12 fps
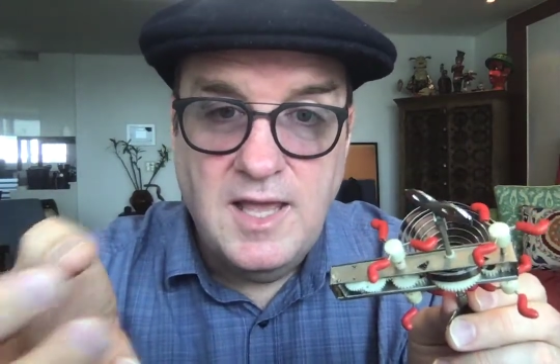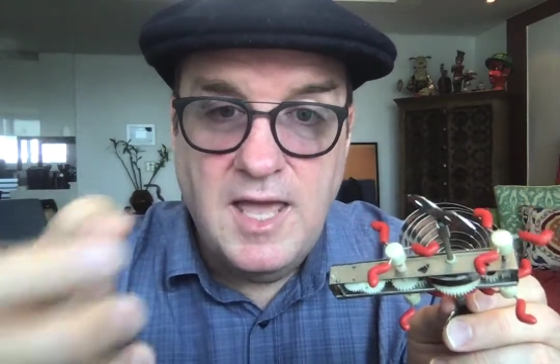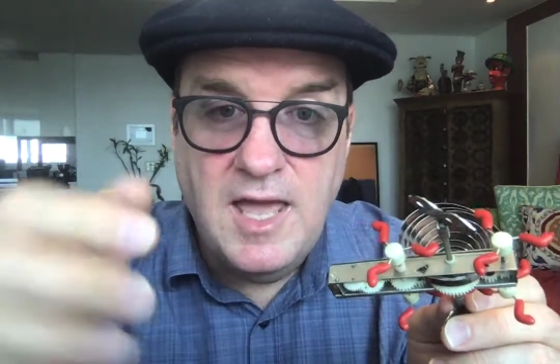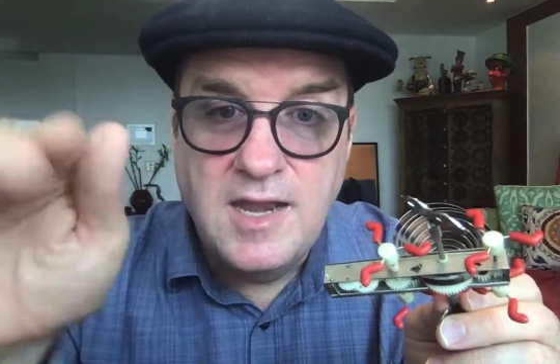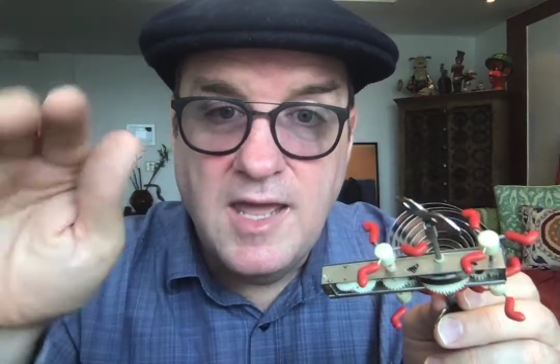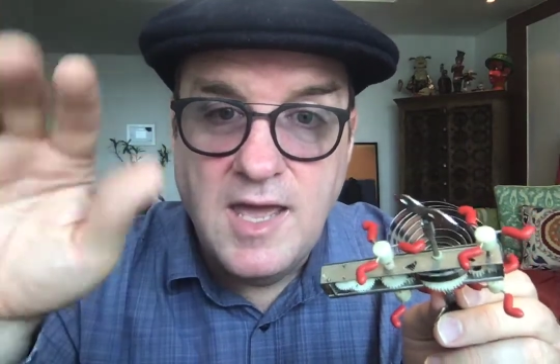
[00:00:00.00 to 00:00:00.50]

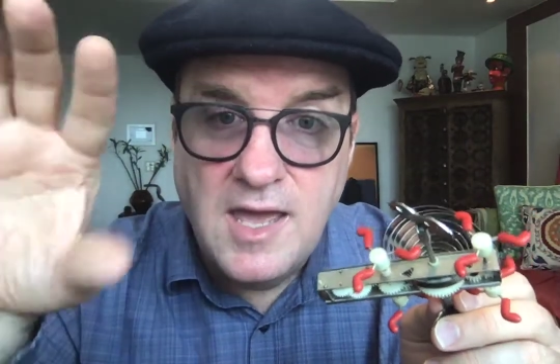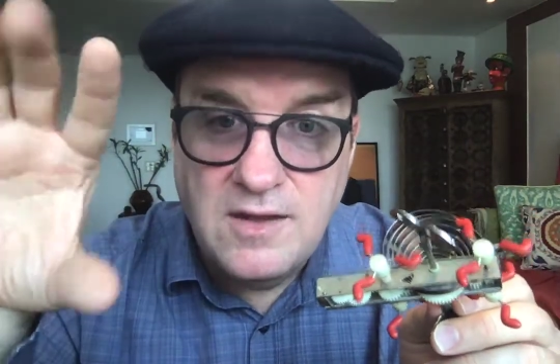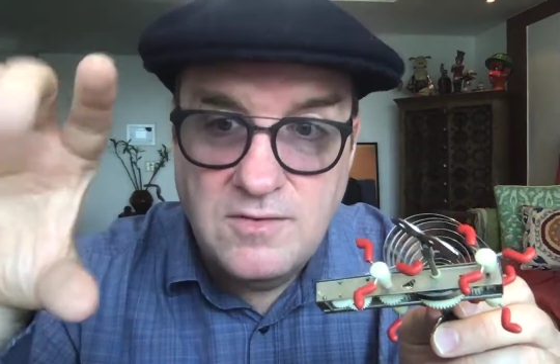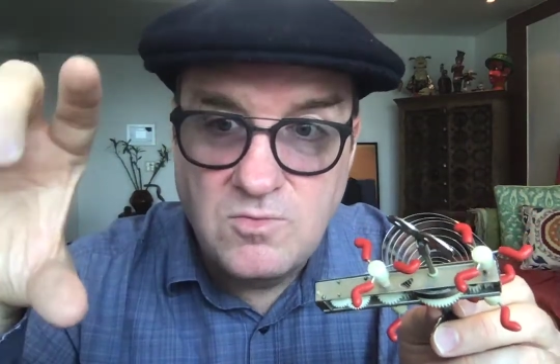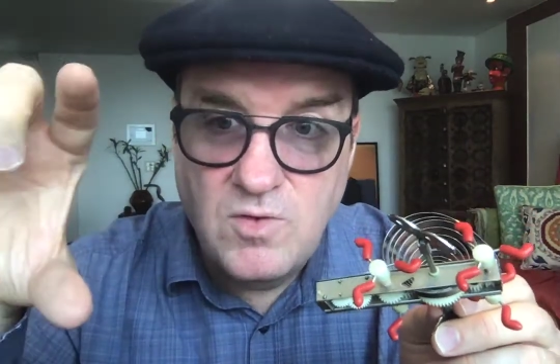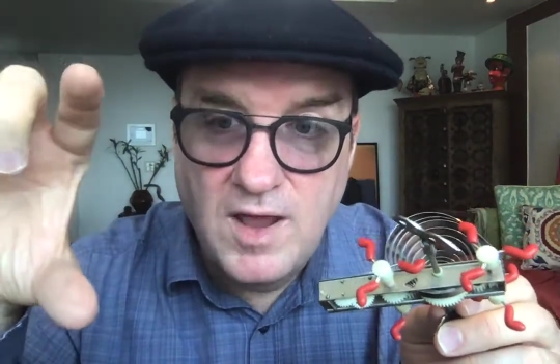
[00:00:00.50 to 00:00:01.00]
And it
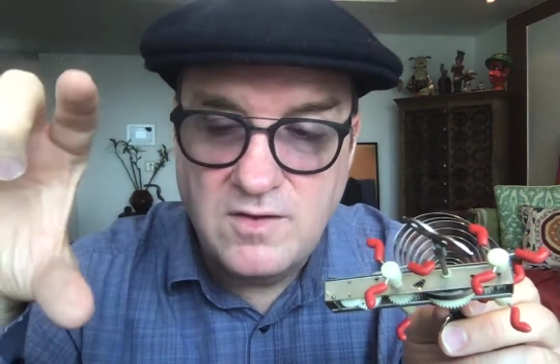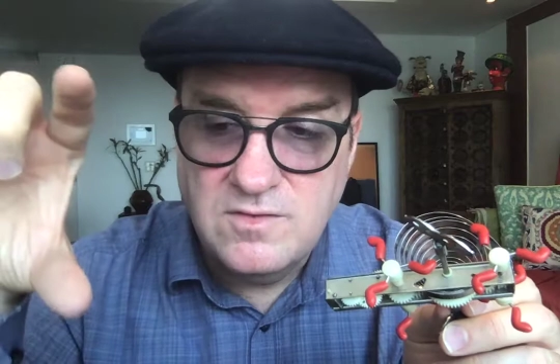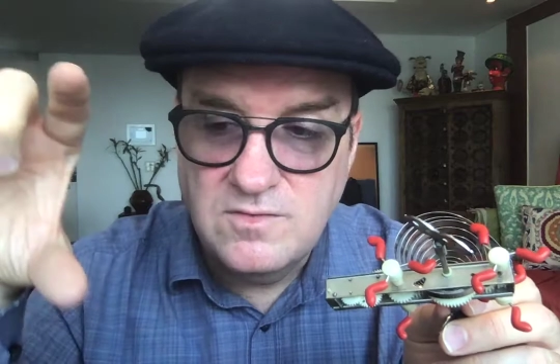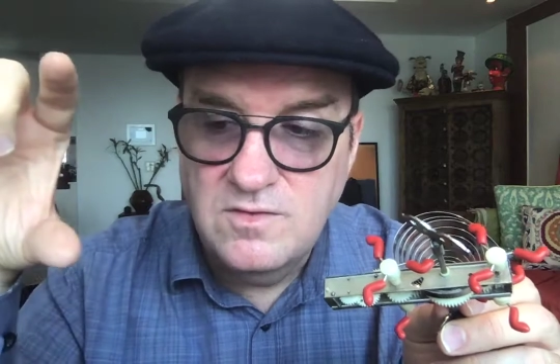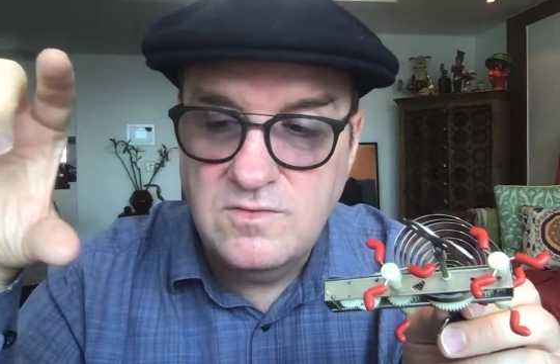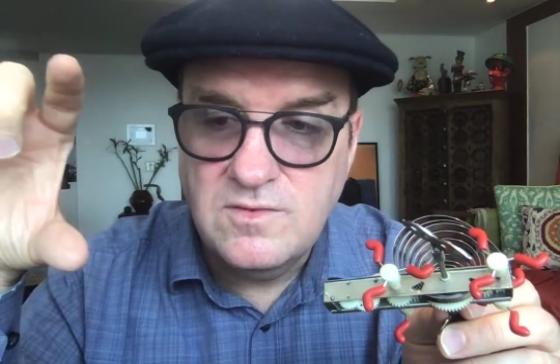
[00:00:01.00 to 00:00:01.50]
had
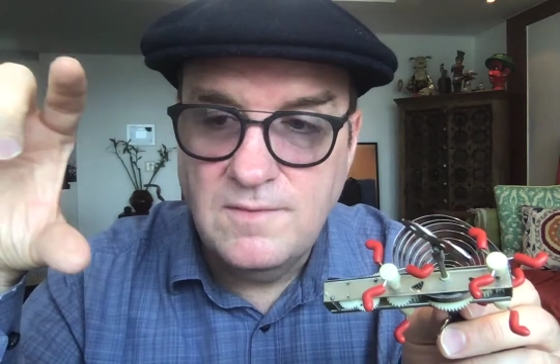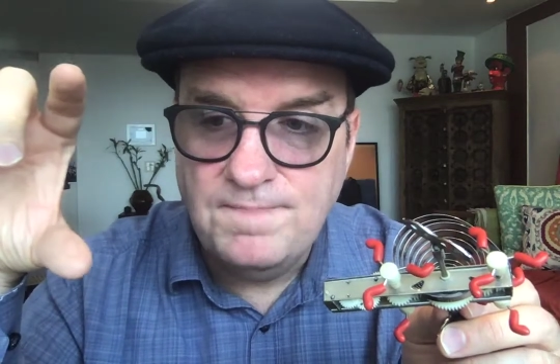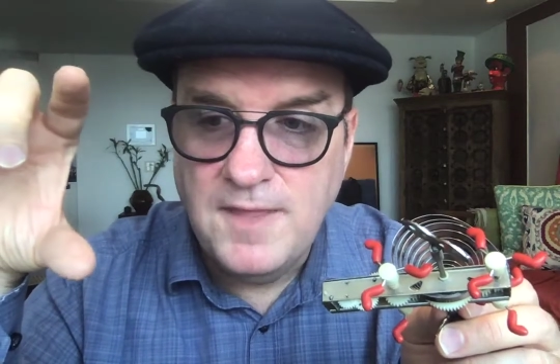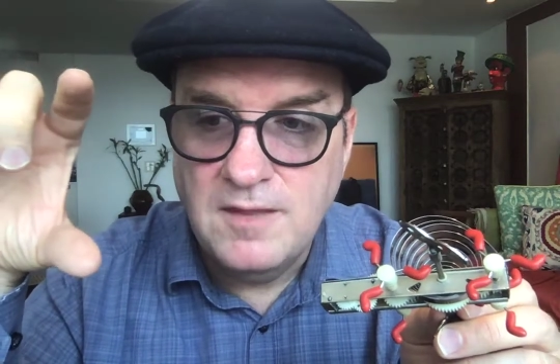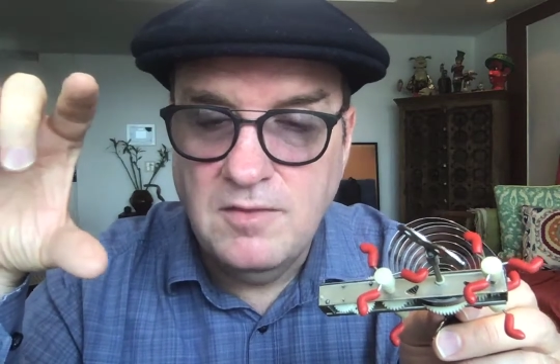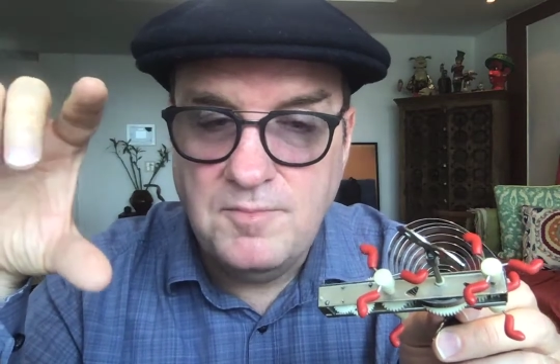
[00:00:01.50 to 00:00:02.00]
directions
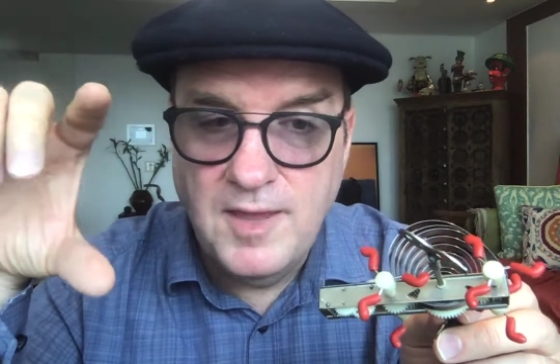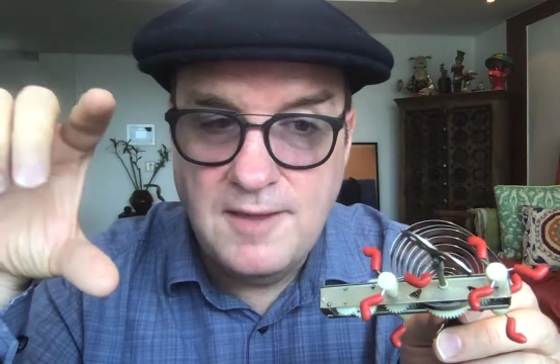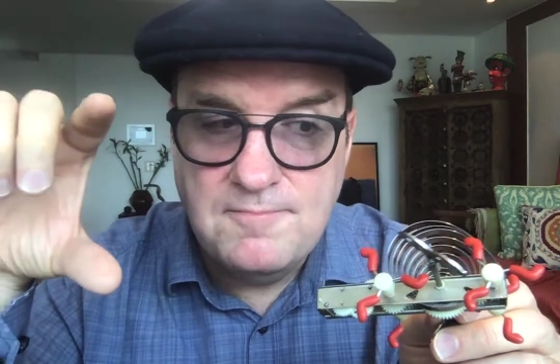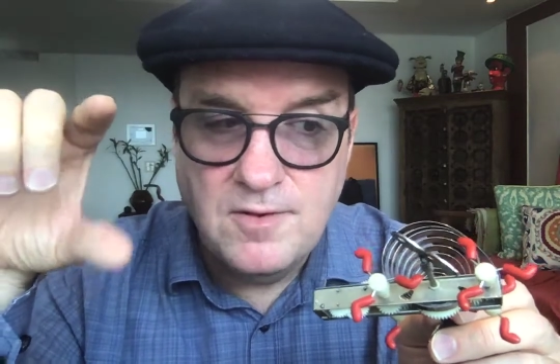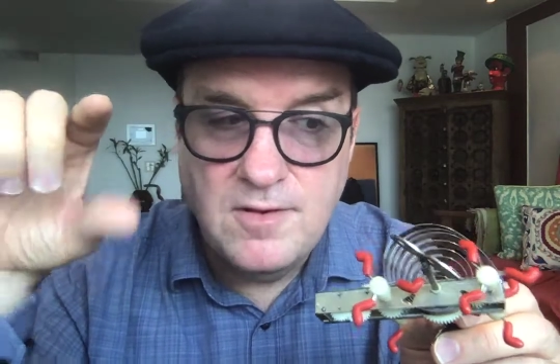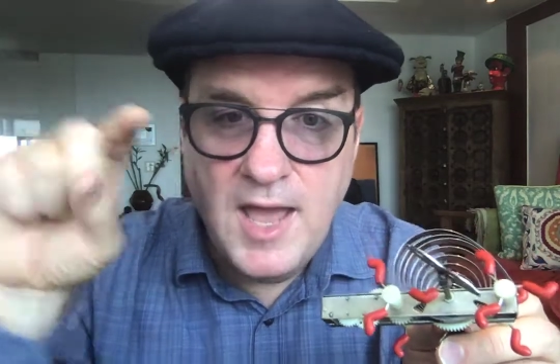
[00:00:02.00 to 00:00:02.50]
on the
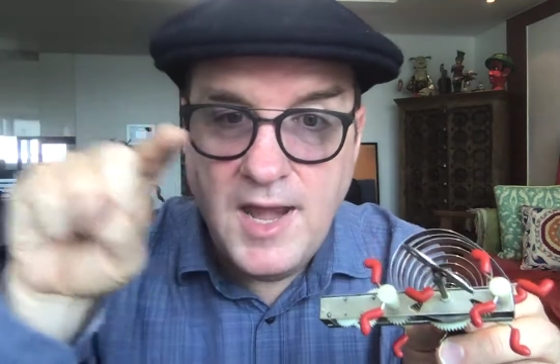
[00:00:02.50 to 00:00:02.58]
paper.